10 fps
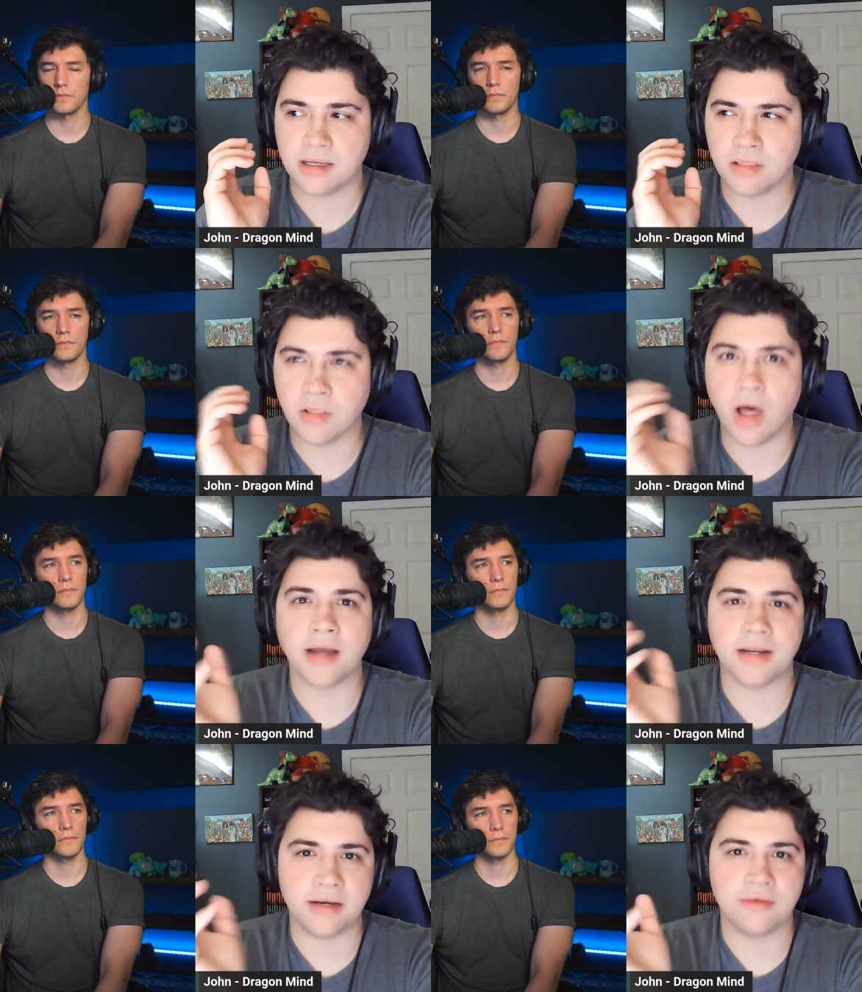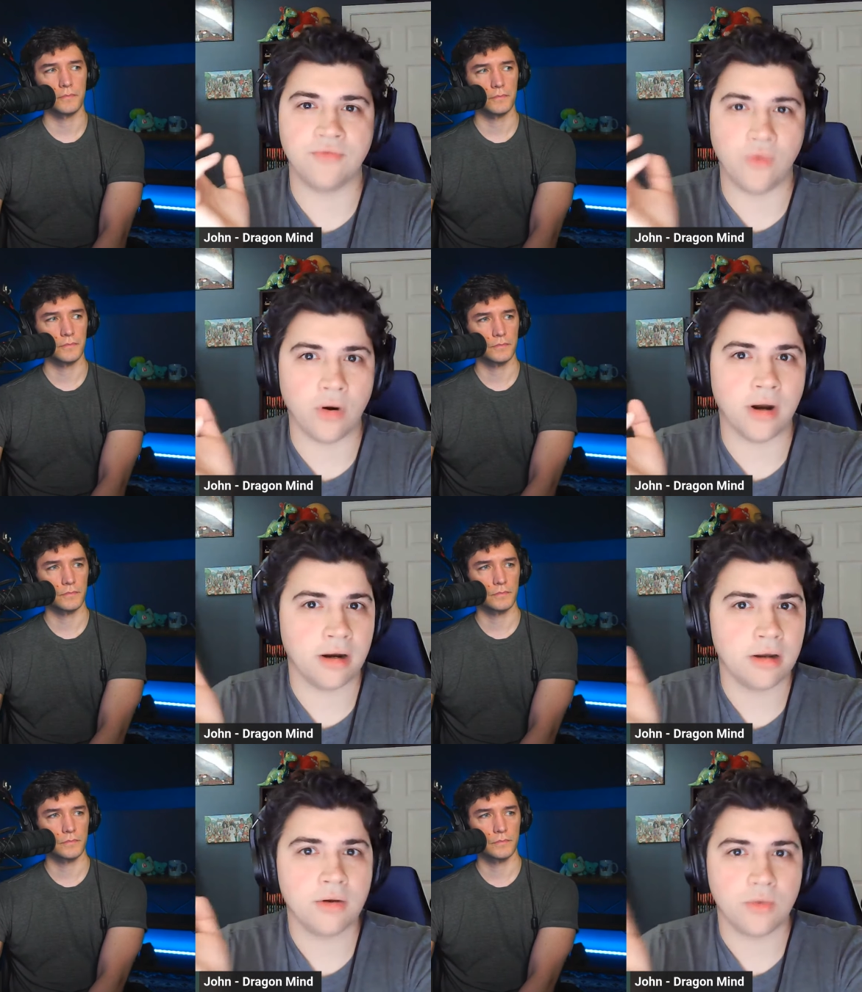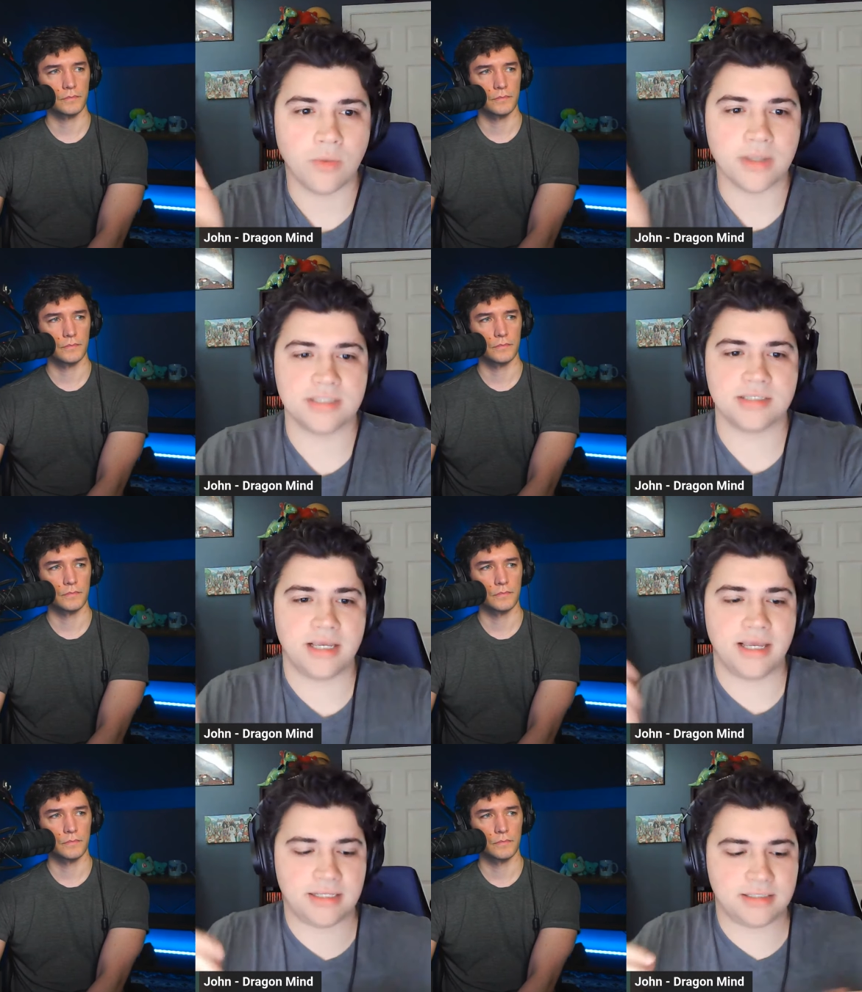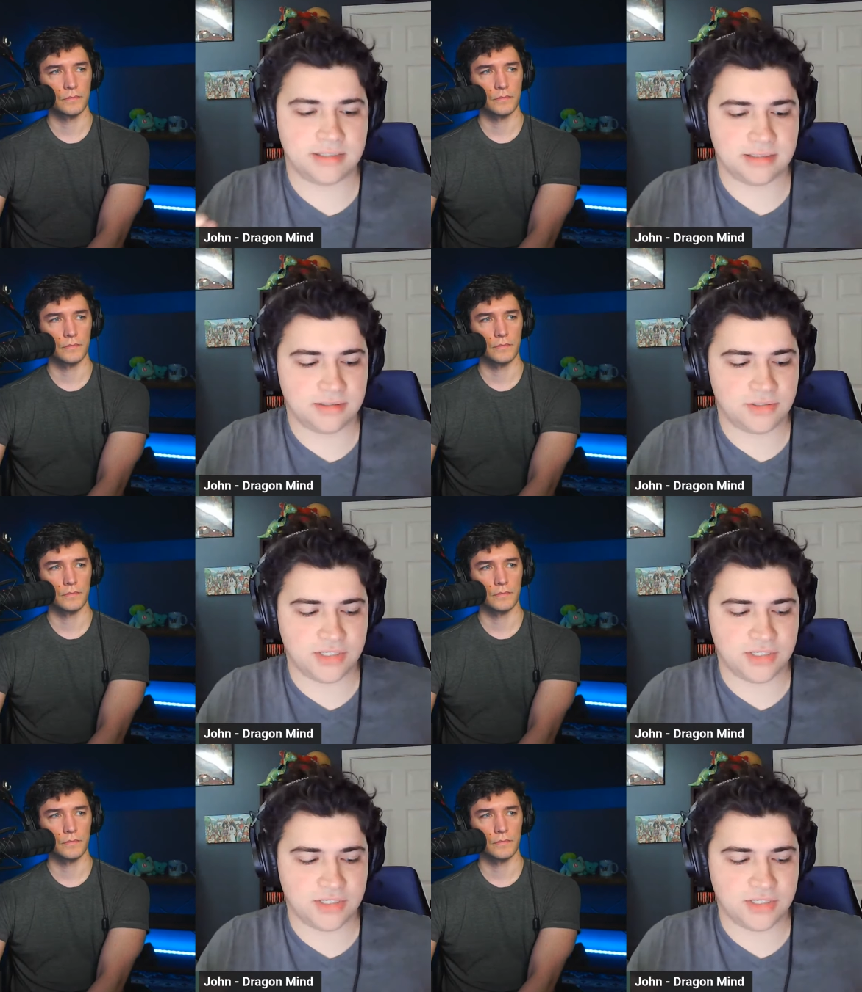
Speaker 1: lauded for was its